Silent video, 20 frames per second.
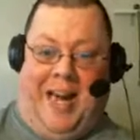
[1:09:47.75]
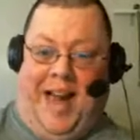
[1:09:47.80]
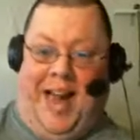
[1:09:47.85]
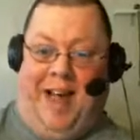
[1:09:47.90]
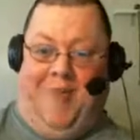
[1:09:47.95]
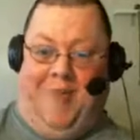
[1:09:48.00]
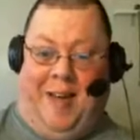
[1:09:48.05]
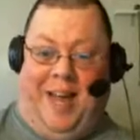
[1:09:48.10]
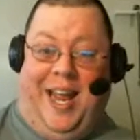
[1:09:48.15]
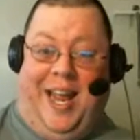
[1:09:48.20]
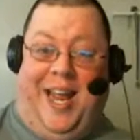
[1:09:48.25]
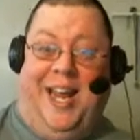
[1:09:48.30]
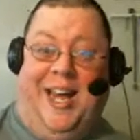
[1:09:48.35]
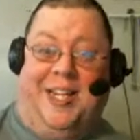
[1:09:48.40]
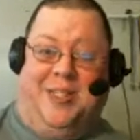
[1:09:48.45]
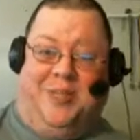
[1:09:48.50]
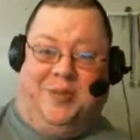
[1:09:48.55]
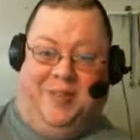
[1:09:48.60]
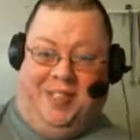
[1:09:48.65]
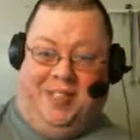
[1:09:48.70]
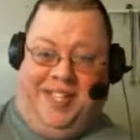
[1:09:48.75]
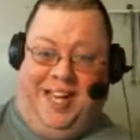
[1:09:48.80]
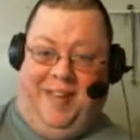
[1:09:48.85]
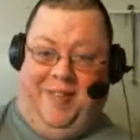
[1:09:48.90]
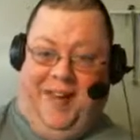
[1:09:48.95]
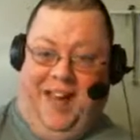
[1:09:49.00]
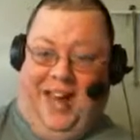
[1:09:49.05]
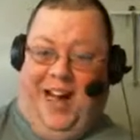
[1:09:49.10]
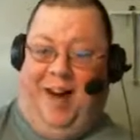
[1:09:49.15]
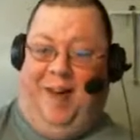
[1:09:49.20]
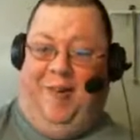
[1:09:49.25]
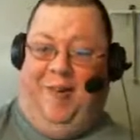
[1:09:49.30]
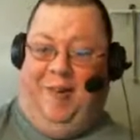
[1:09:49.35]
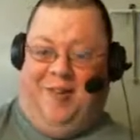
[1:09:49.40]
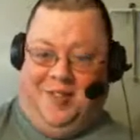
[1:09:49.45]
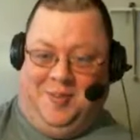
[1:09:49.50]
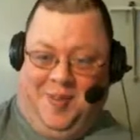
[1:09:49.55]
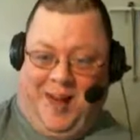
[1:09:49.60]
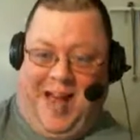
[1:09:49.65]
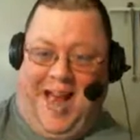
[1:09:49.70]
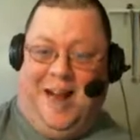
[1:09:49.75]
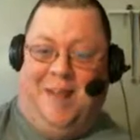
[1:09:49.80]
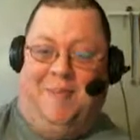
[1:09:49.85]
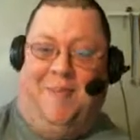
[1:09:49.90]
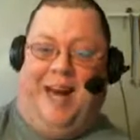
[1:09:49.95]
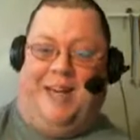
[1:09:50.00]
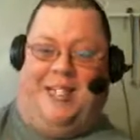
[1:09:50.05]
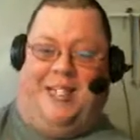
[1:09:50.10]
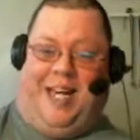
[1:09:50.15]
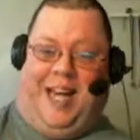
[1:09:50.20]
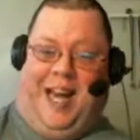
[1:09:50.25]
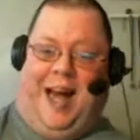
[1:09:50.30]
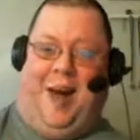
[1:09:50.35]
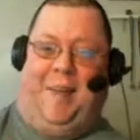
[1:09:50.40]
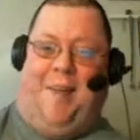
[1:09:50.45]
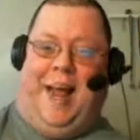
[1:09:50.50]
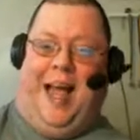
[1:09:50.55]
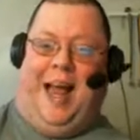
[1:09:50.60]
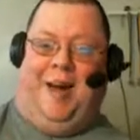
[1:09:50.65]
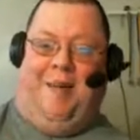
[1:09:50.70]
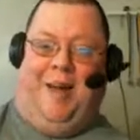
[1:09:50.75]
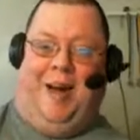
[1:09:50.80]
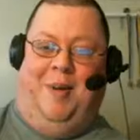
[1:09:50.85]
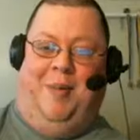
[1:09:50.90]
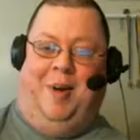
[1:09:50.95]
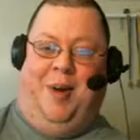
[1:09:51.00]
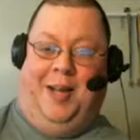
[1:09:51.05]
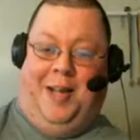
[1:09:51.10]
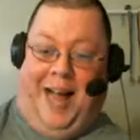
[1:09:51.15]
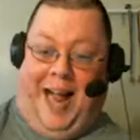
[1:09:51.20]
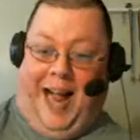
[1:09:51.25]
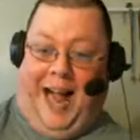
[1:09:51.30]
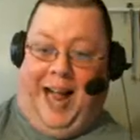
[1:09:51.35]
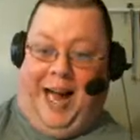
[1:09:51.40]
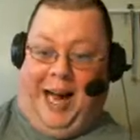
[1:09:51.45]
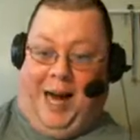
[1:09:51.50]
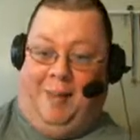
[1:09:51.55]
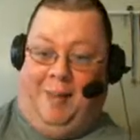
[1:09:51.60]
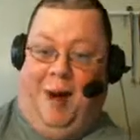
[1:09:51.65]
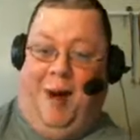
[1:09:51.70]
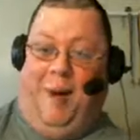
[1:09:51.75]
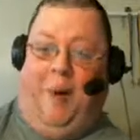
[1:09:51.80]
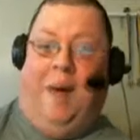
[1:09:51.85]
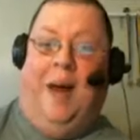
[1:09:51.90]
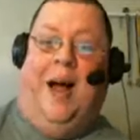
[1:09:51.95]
IVs for 7 hours, man. My chair battery would die. Come on.